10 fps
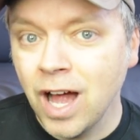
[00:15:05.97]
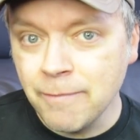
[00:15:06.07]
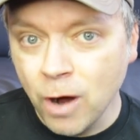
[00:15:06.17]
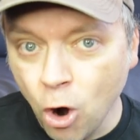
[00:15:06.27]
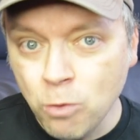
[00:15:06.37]

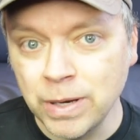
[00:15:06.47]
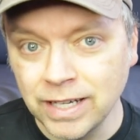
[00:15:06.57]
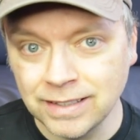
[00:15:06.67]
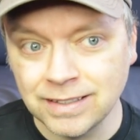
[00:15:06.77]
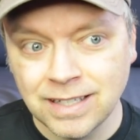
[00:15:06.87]
I'm
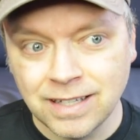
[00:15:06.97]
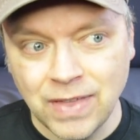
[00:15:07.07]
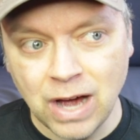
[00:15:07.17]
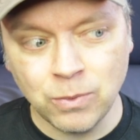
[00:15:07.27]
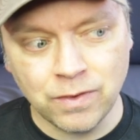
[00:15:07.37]
hoping
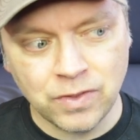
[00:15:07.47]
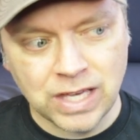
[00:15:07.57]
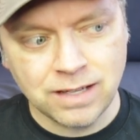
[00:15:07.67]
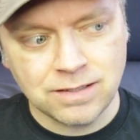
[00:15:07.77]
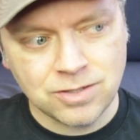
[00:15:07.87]
that when
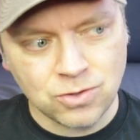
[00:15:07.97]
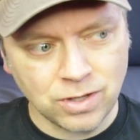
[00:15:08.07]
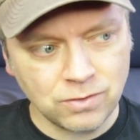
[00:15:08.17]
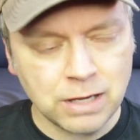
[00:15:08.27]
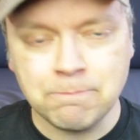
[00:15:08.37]
things sort
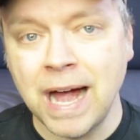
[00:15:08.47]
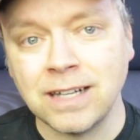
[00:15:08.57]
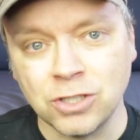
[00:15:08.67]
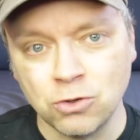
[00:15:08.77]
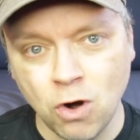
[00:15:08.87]
of get
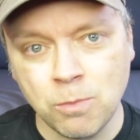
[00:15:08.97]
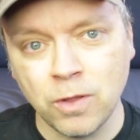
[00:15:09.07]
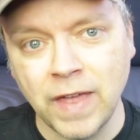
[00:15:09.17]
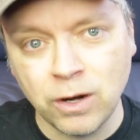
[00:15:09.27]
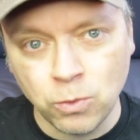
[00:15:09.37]
back to normal,
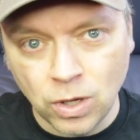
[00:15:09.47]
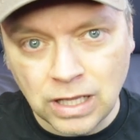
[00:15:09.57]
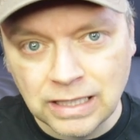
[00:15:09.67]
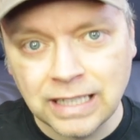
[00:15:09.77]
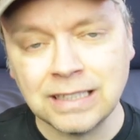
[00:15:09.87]
that it will
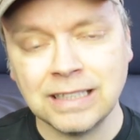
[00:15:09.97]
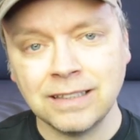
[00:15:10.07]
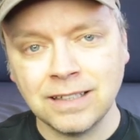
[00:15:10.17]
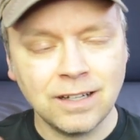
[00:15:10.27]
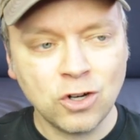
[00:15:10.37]

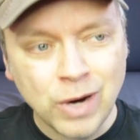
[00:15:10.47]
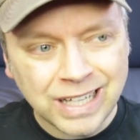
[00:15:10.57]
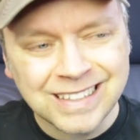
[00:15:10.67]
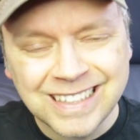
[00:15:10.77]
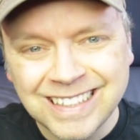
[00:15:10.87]
quickly, uh,
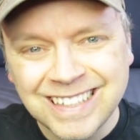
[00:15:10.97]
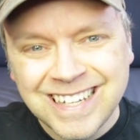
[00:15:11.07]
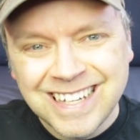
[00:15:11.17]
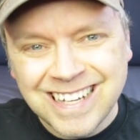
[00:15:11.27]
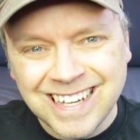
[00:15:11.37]
quickly
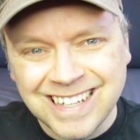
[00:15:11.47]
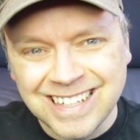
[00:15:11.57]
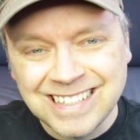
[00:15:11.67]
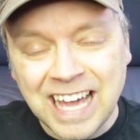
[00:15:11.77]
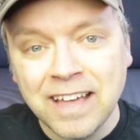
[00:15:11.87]
uh,
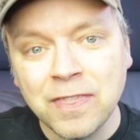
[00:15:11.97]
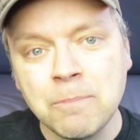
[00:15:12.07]
gain the